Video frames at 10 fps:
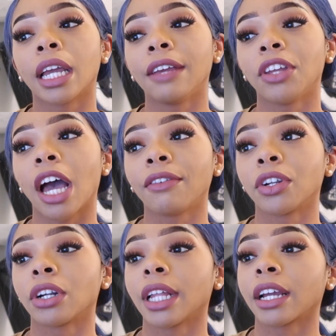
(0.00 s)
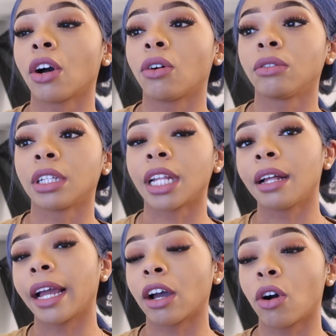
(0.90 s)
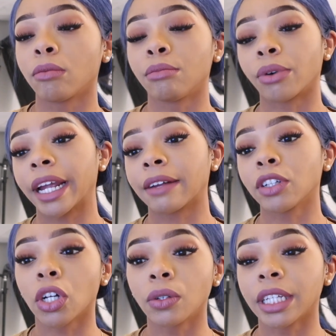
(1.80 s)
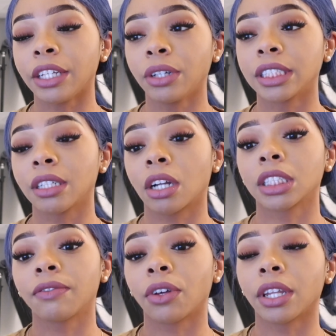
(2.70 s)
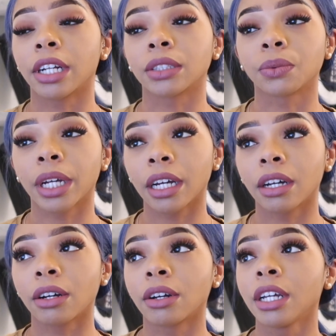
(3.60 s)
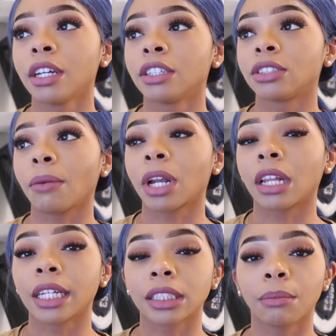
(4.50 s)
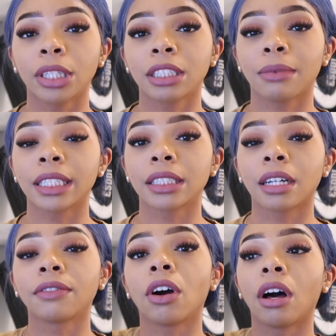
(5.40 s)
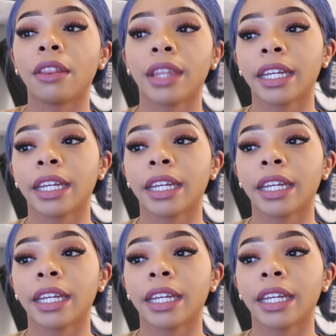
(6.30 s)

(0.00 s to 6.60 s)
If you have your own brand of clothing, you can sell your stuff on there as well. So I'm gonna list a bunch of my stuff on